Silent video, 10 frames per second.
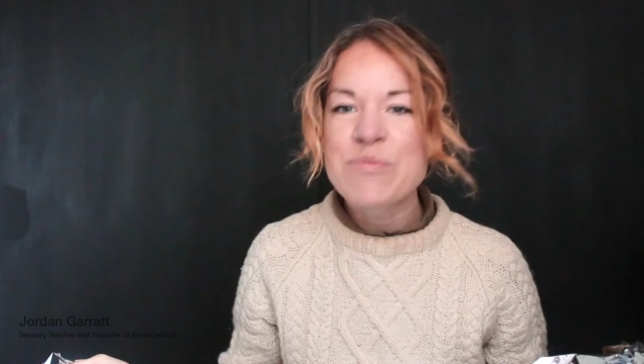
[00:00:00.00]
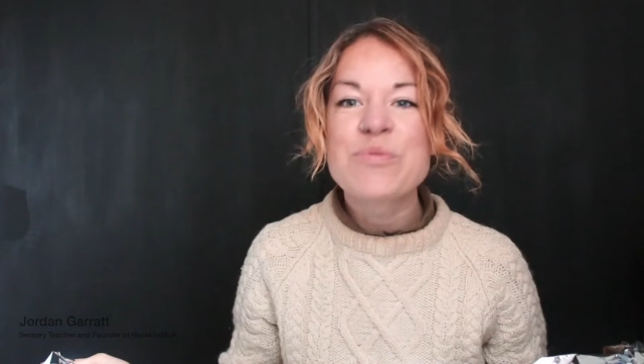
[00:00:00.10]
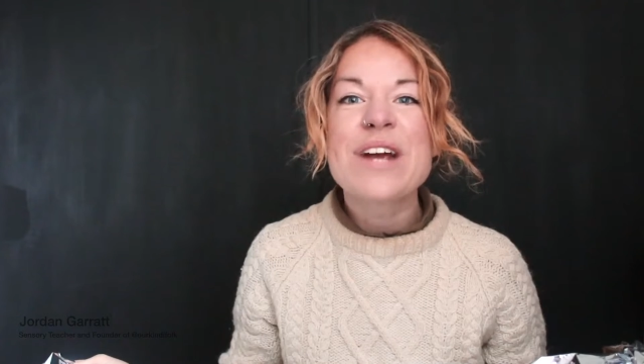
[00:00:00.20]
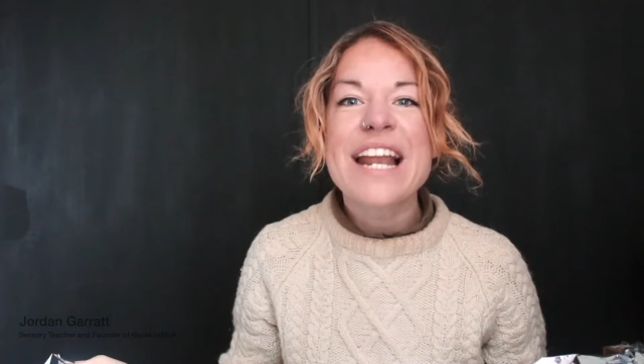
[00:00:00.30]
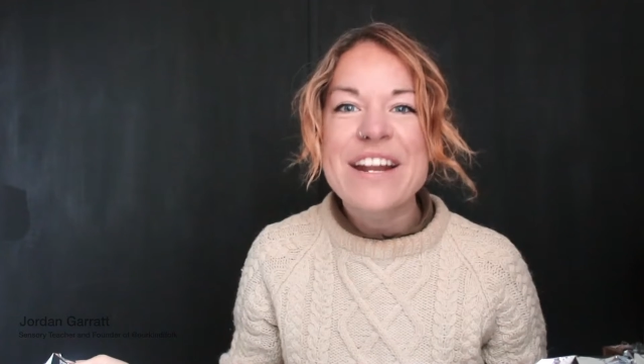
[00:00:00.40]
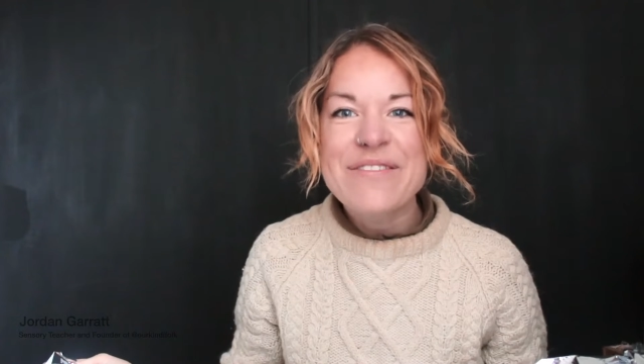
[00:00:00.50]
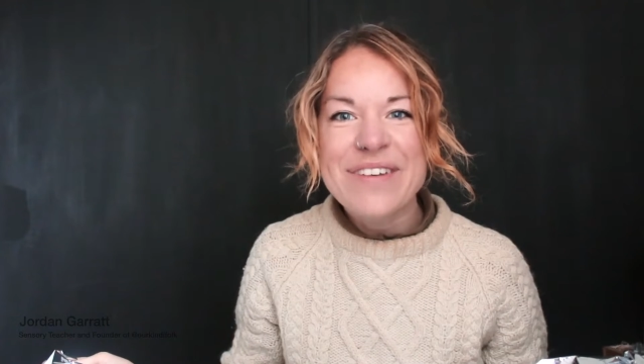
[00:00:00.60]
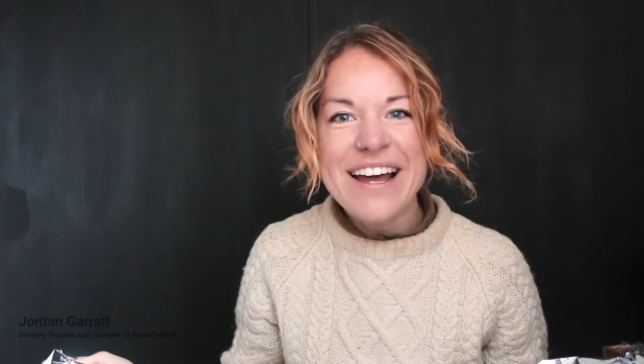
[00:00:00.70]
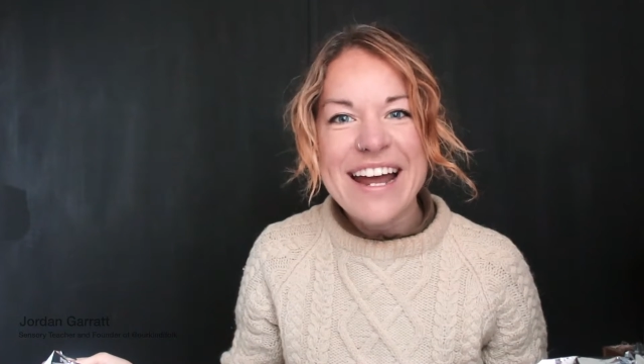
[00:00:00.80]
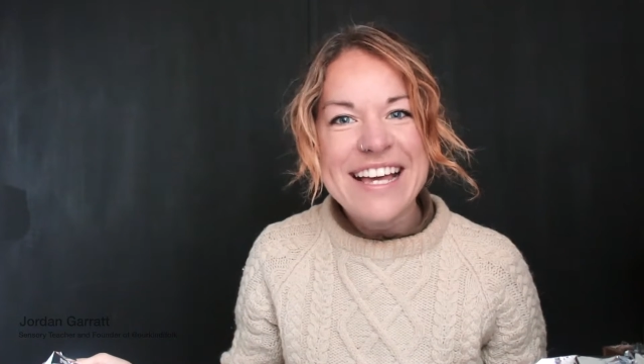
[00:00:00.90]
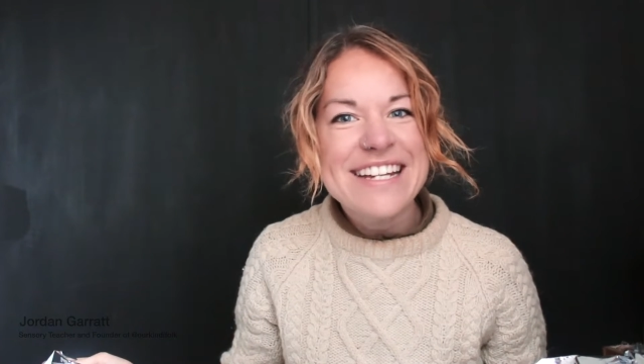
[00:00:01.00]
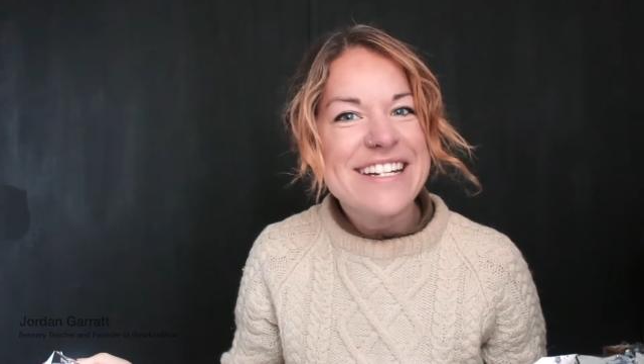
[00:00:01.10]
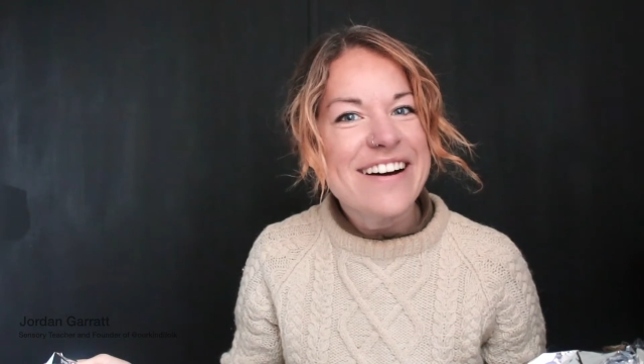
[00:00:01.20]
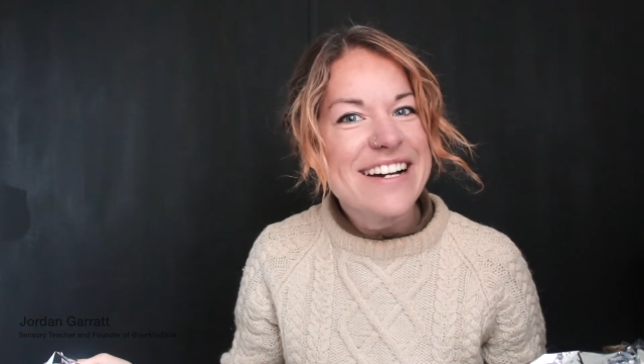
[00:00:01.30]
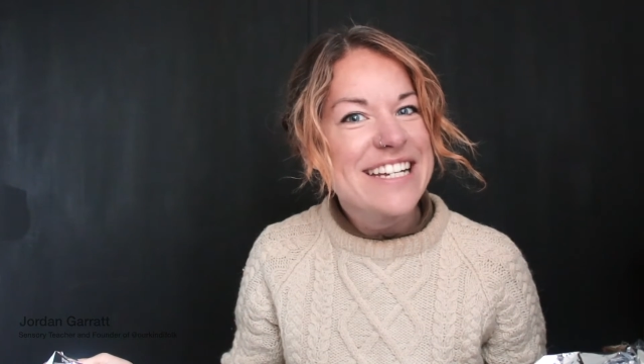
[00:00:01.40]
Brilliant for lining a
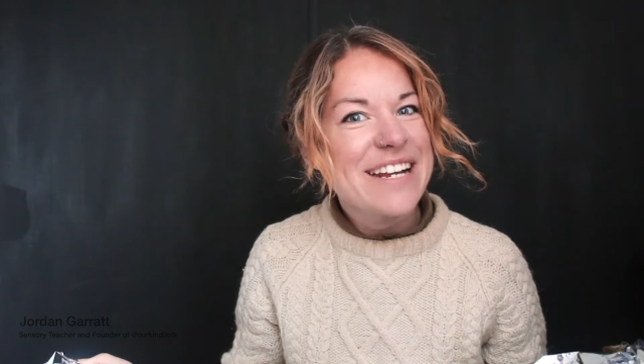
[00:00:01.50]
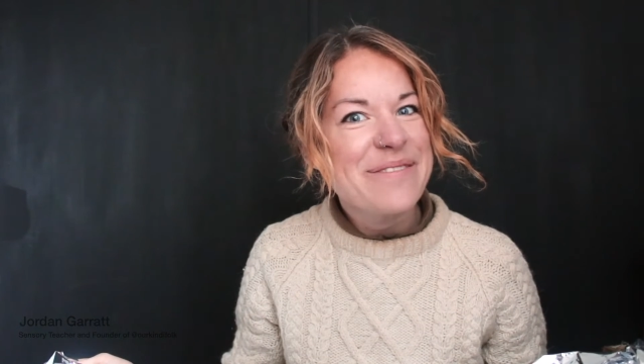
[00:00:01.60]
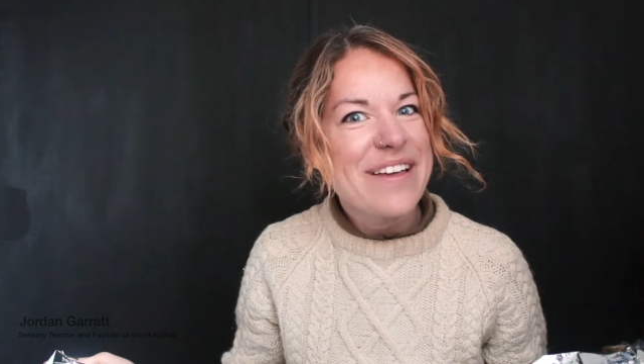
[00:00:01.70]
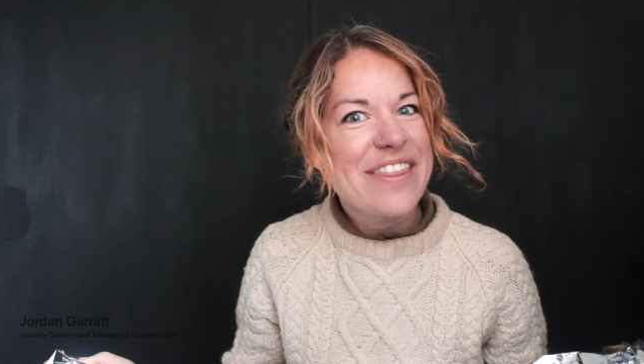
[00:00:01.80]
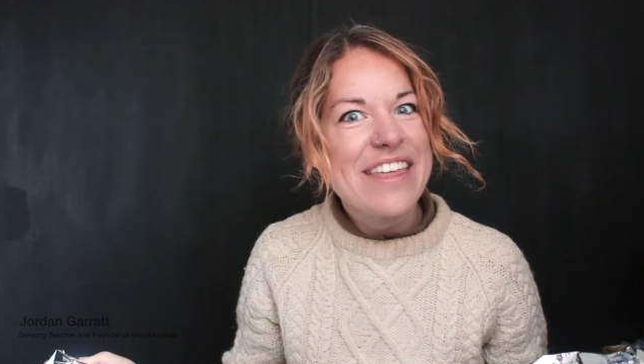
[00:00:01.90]
dark den with,